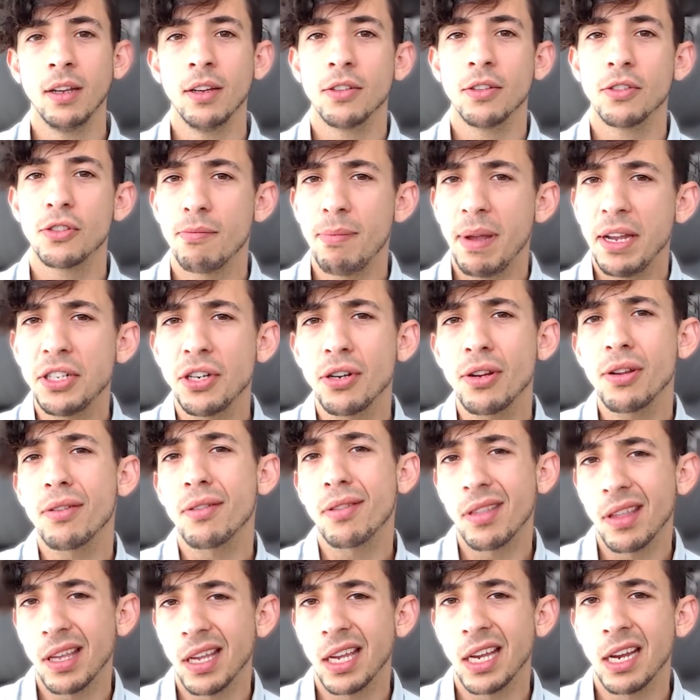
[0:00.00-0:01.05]
So make sure you're
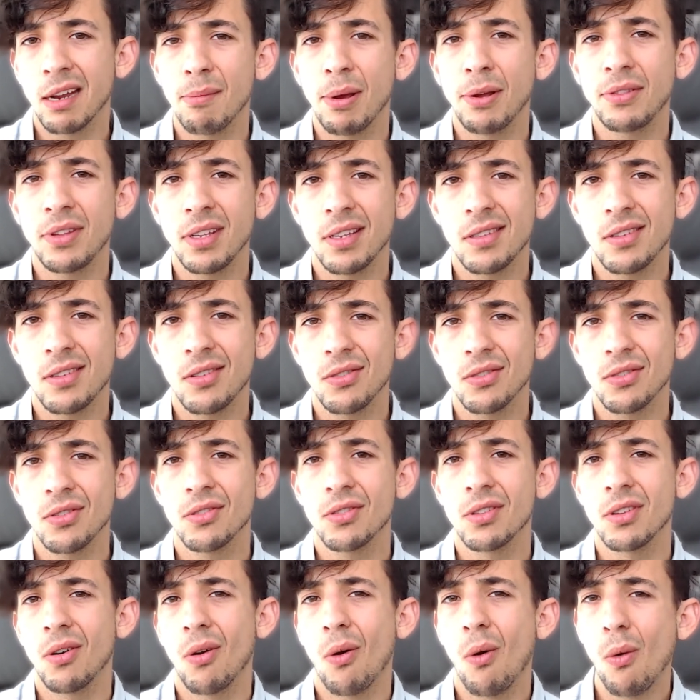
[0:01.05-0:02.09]
thinking about these
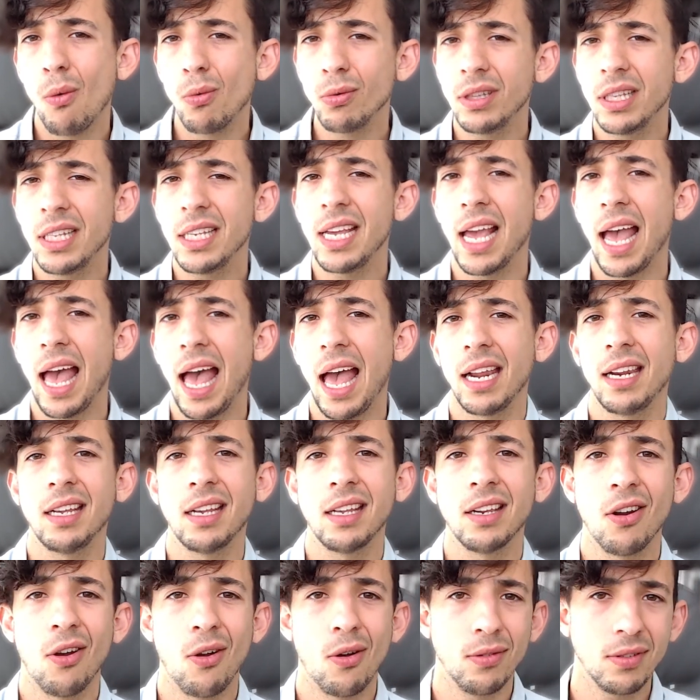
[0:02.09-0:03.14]
users and only adding
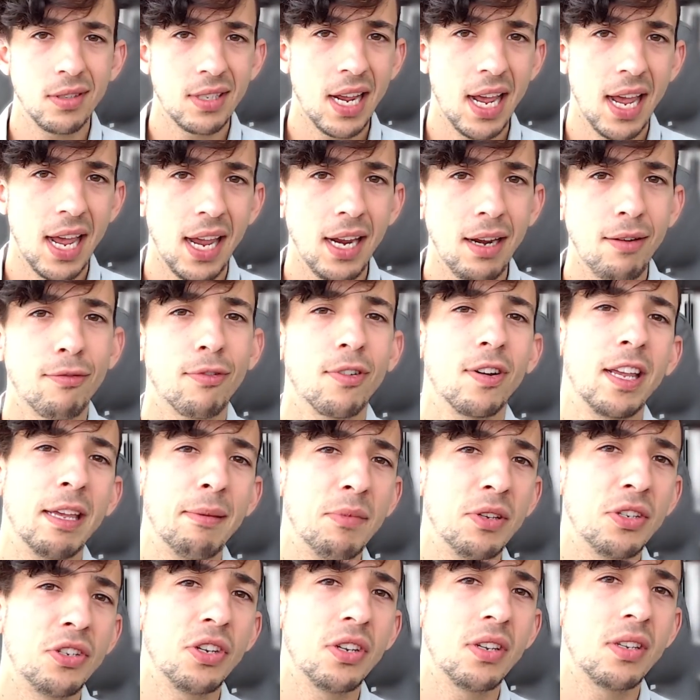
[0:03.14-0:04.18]
an alt tag for
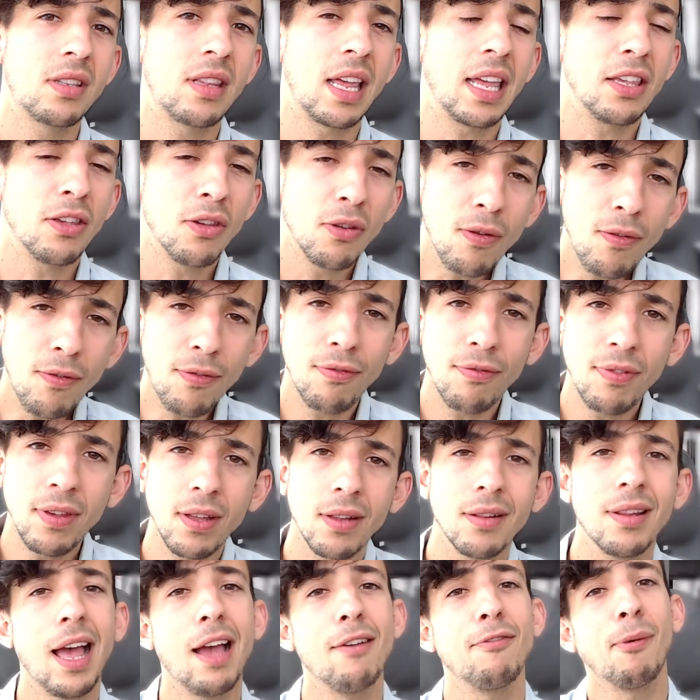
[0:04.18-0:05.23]
images that you
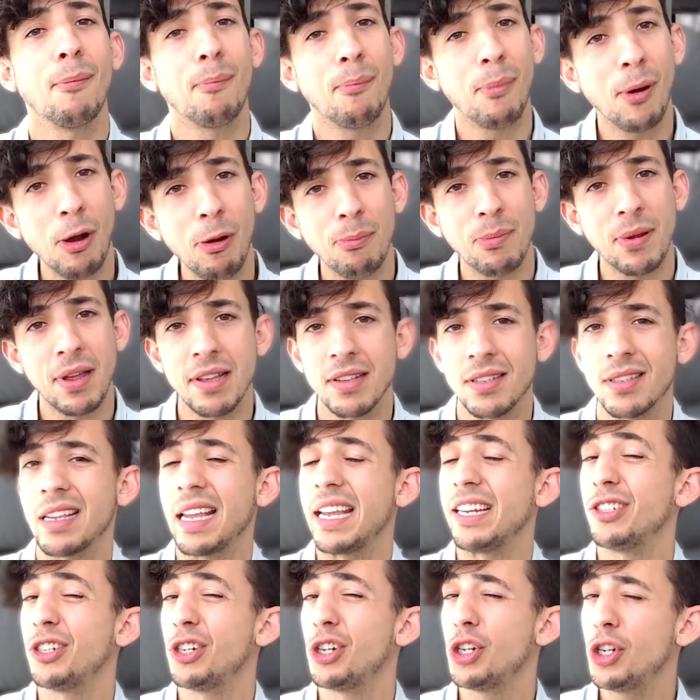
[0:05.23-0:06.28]
feel have a purpose
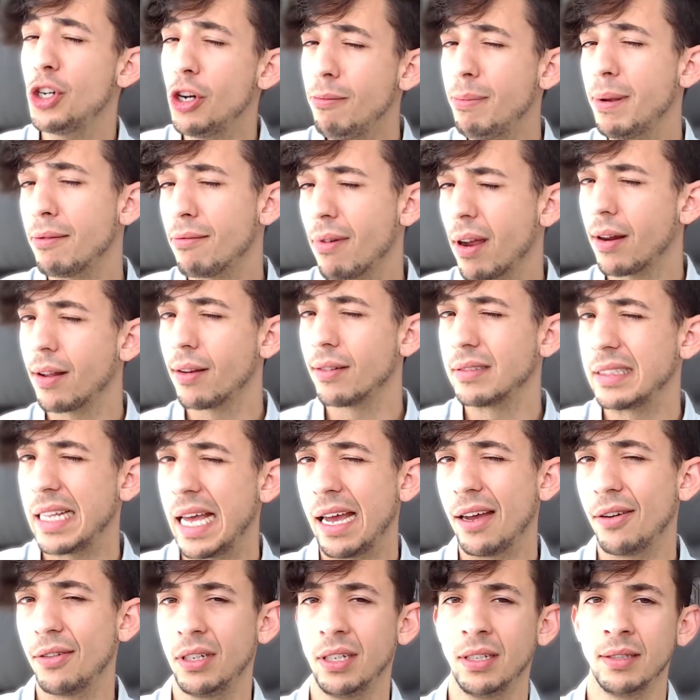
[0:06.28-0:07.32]
and should be read out
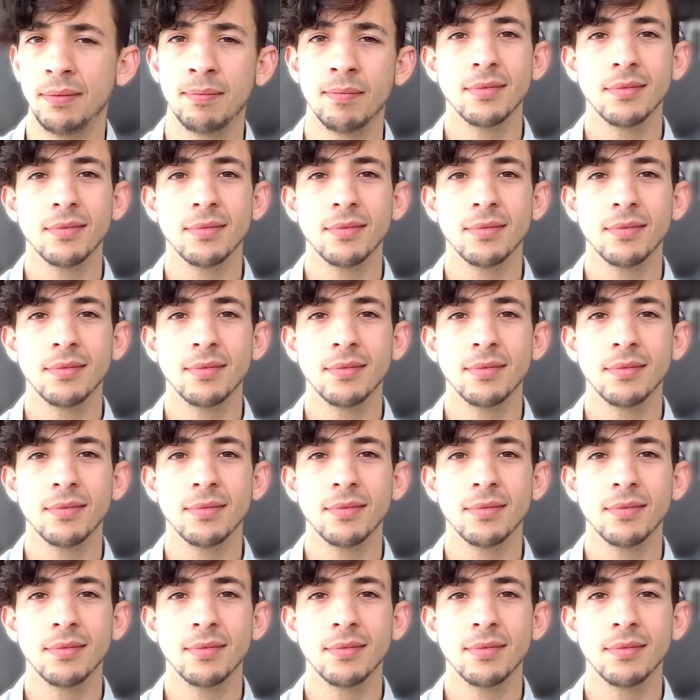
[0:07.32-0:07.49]
loud.